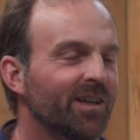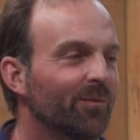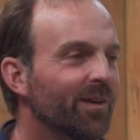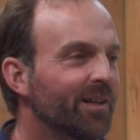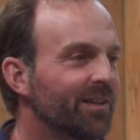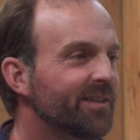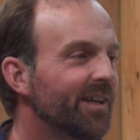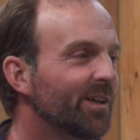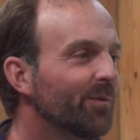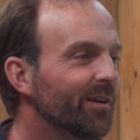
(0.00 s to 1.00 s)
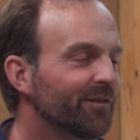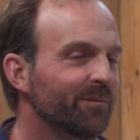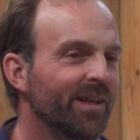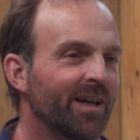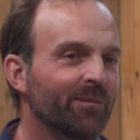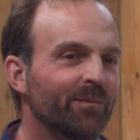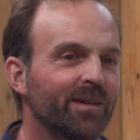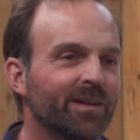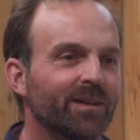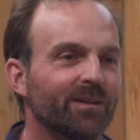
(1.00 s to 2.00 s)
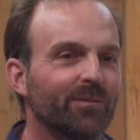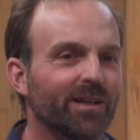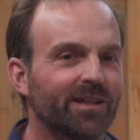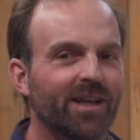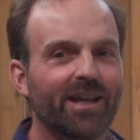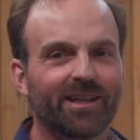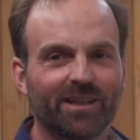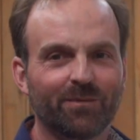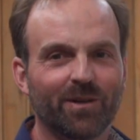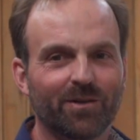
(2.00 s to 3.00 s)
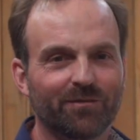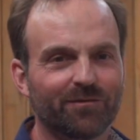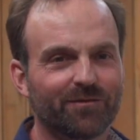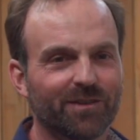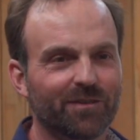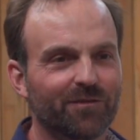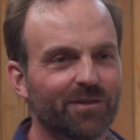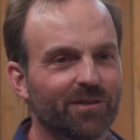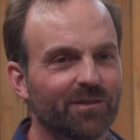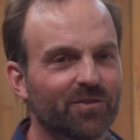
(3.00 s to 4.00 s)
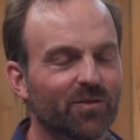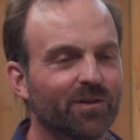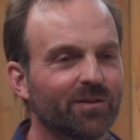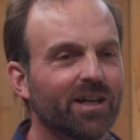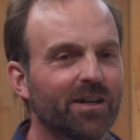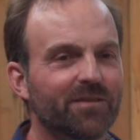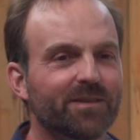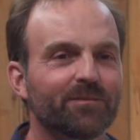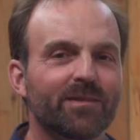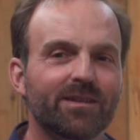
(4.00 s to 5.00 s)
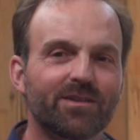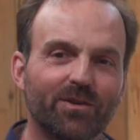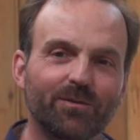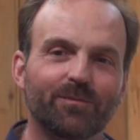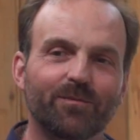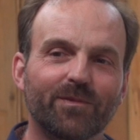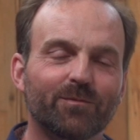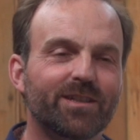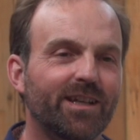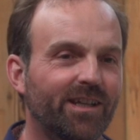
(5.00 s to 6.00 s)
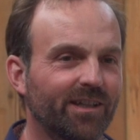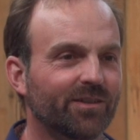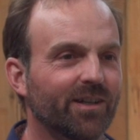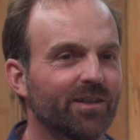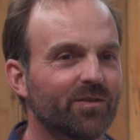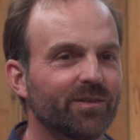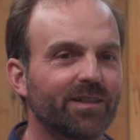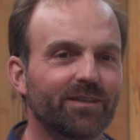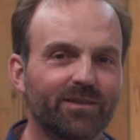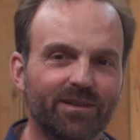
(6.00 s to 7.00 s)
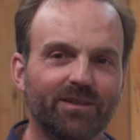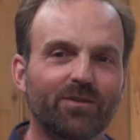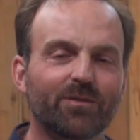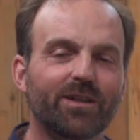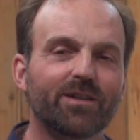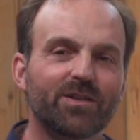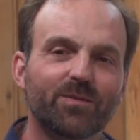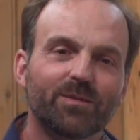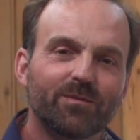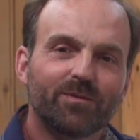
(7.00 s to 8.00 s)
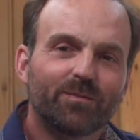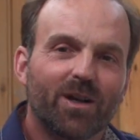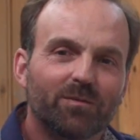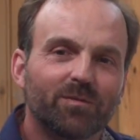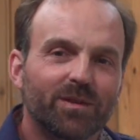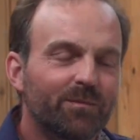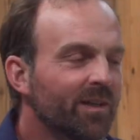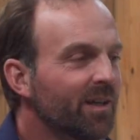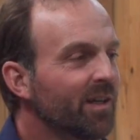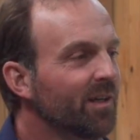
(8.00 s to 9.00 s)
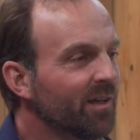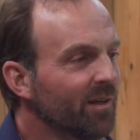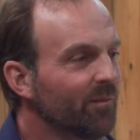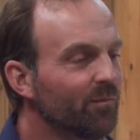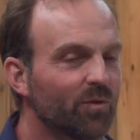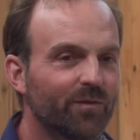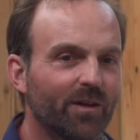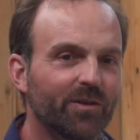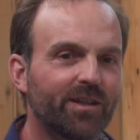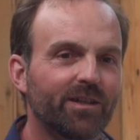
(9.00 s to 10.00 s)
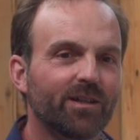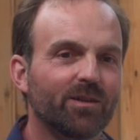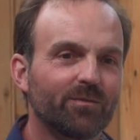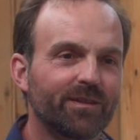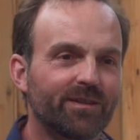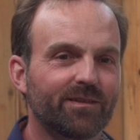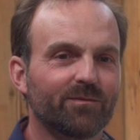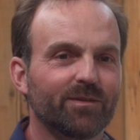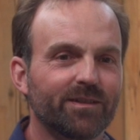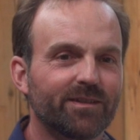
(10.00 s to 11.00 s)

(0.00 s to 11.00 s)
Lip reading: want to take away from them by yanking them out of their Toronto lives. So we're taking it gradually. In 3 years, we will probably move out here with